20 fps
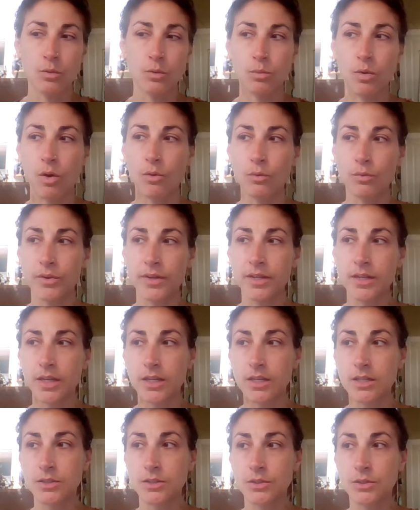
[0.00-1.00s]
woven
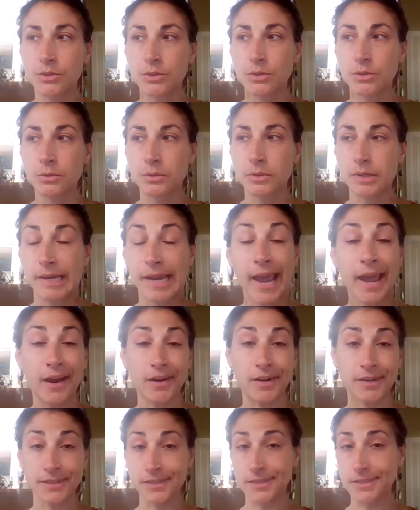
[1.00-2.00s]
into
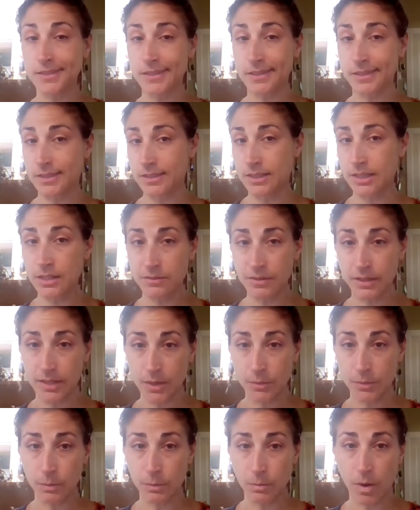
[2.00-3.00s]
characters in the TV
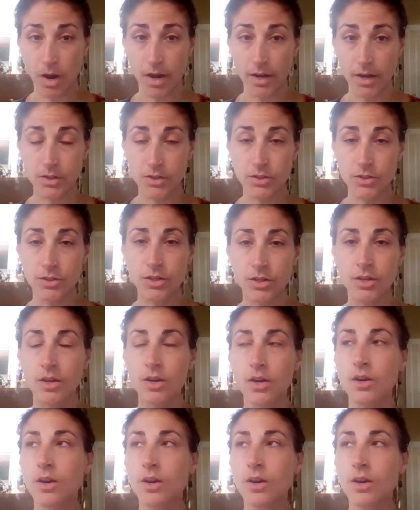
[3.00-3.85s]
that we watch,